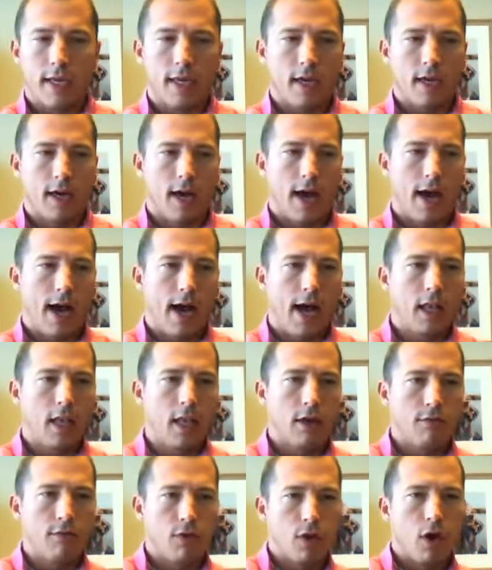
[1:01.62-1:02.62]
take a
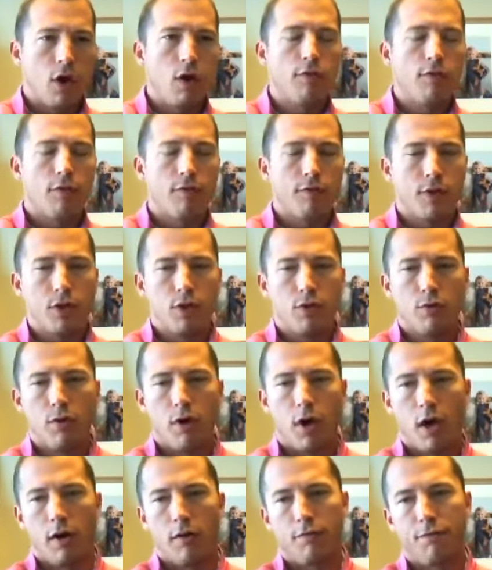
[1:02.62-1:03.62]
high-level
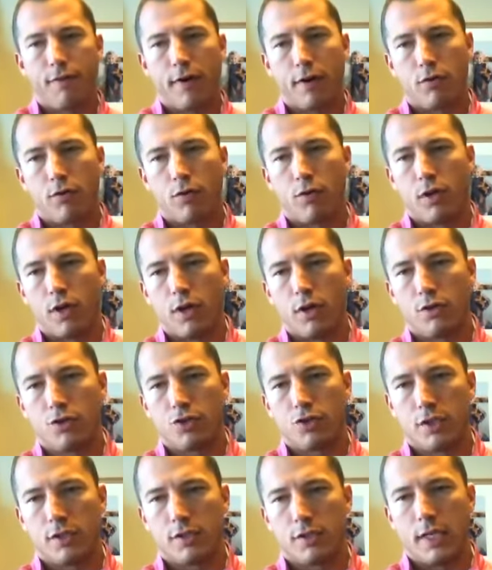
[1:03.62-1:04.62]
overview of federal
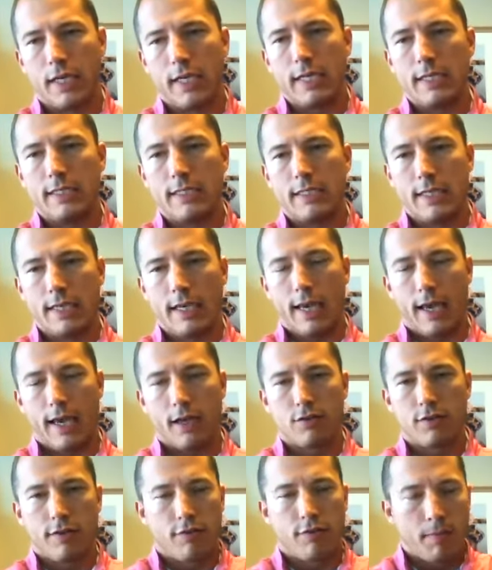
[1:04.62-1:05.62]
OSHA's
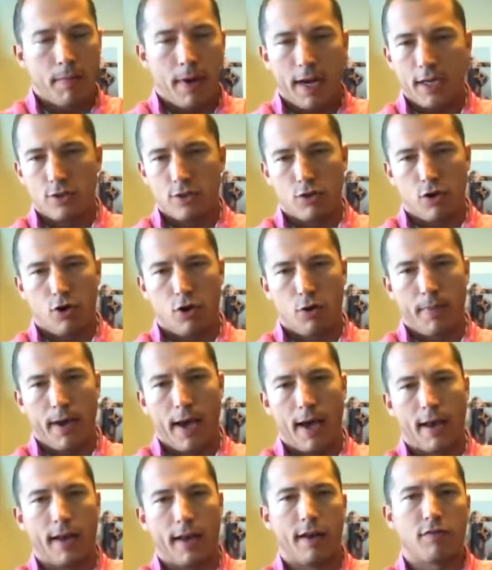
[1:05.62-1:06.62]
ETS. Everybody's heard
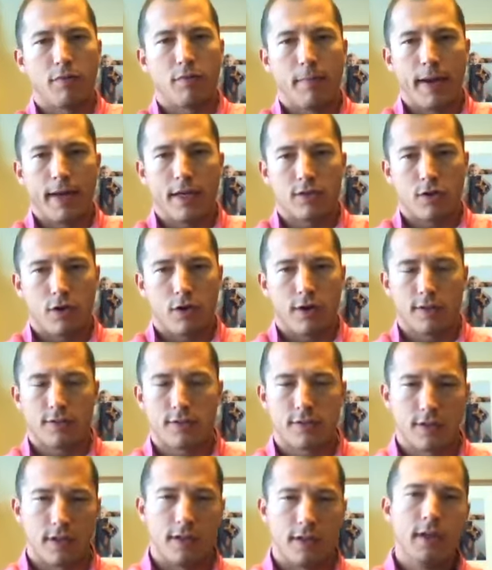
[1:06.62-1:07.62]
about it. Everybody's heard
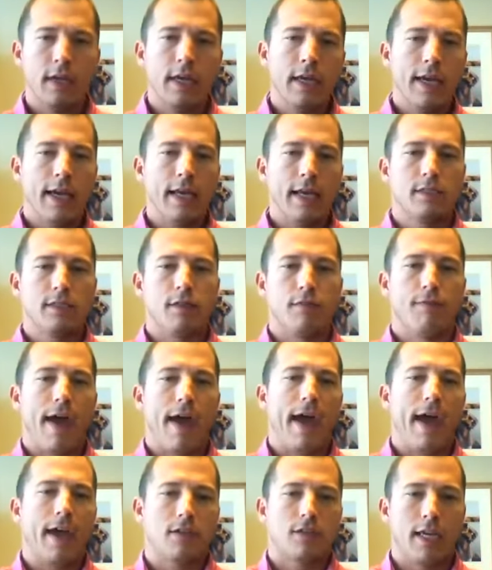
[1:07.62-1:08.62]
it's the
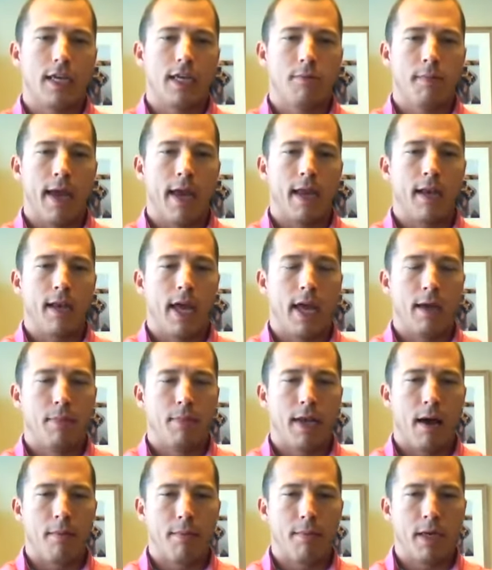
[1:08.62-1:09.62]
vaccine mandate,
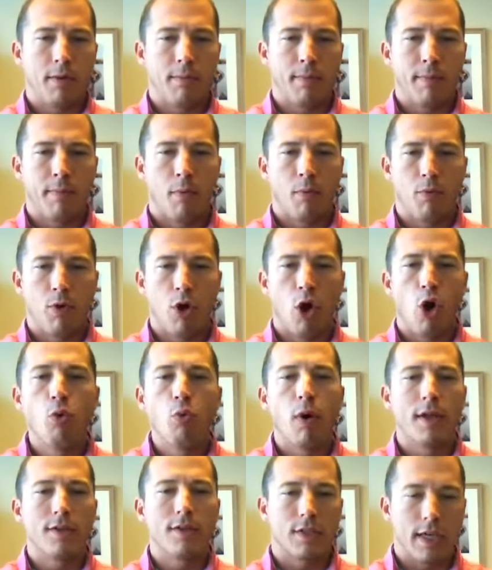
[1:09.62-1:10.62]
but not many people know
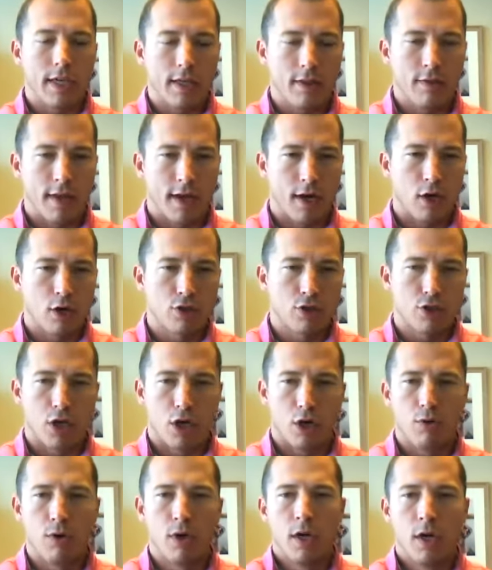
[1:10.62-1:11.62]
what's in there.
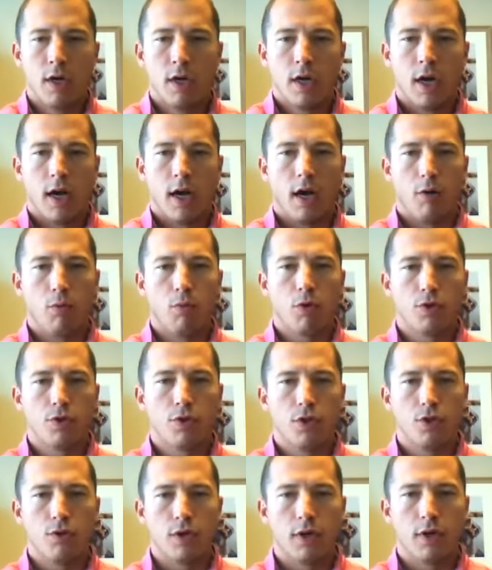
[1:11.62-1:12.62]
So we'll
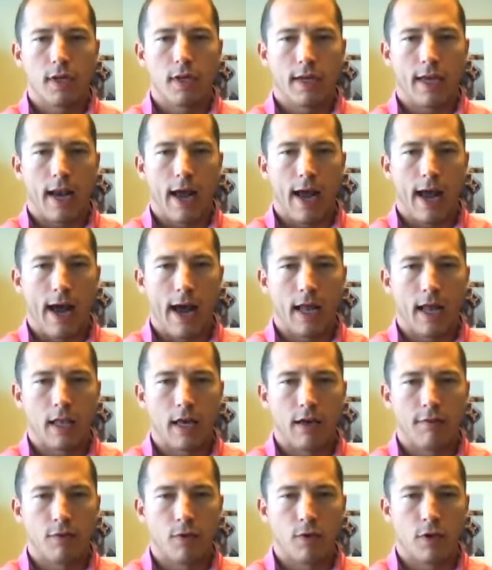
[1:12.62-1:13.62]
do a kind of
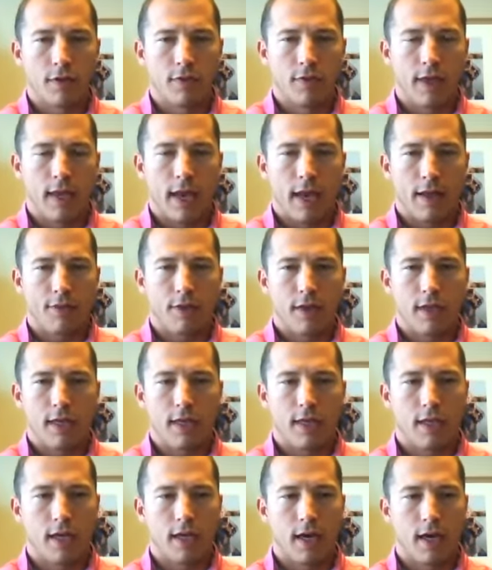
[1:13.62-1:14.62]
high-level, and then I
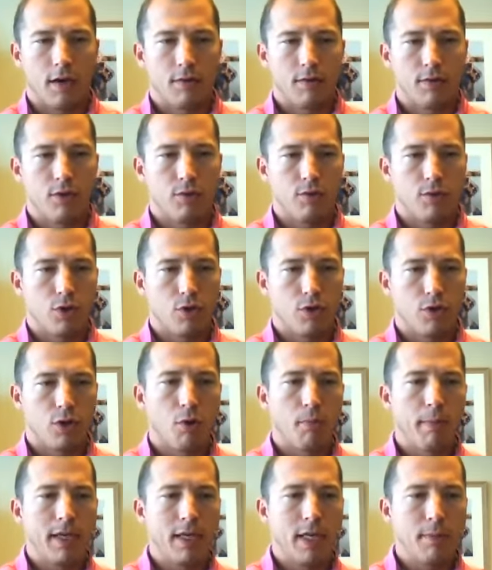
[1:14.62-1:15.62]
think do a
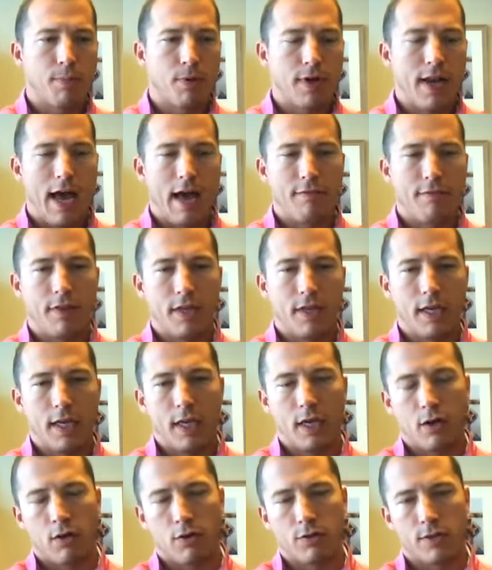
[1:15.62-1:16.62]
little bit deeper dive at the
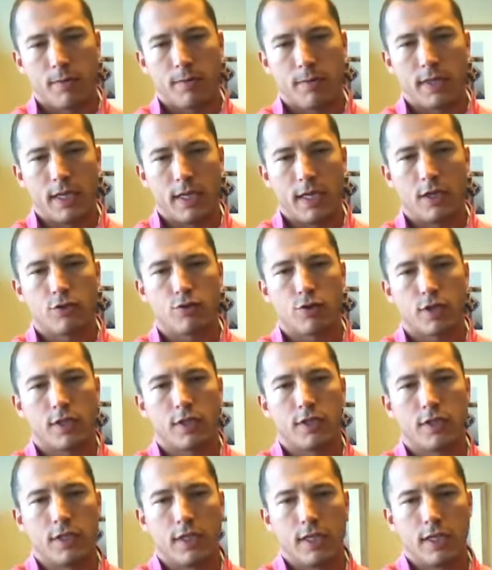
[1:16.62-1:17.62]
end on some of the
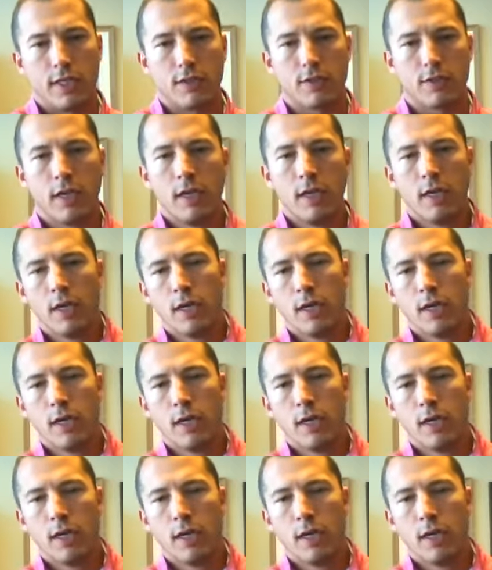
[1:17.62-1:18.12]
intricacies.